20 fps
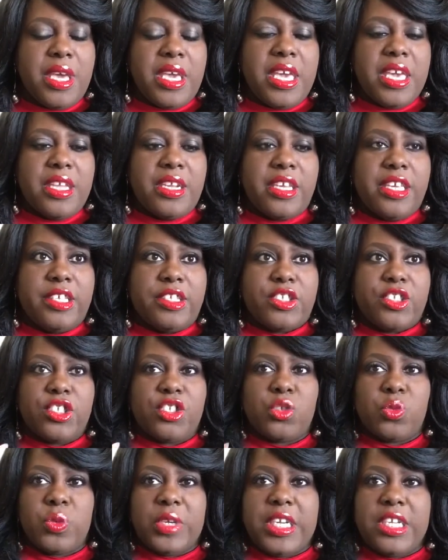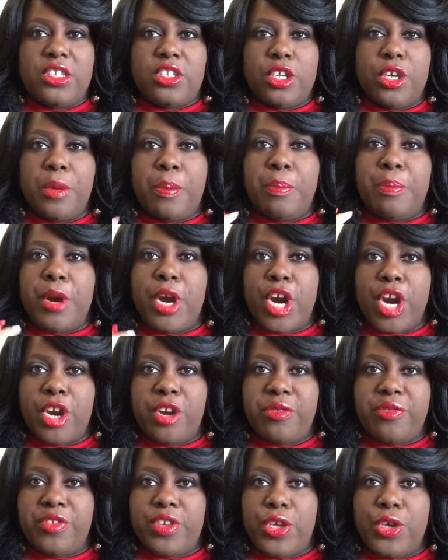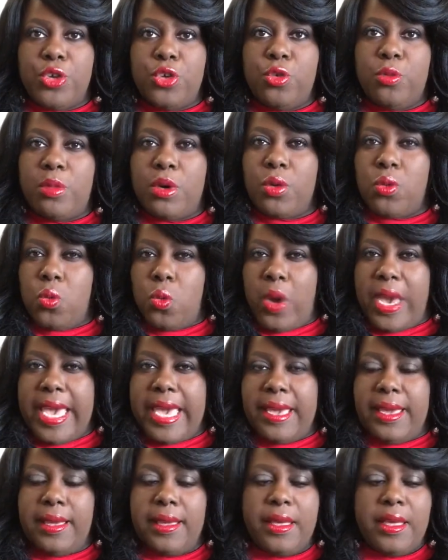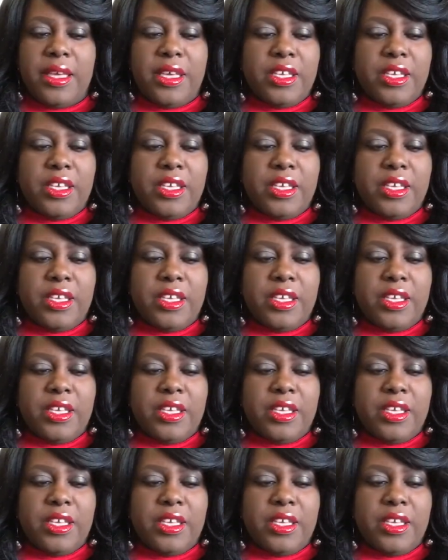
In a sweet perfume way.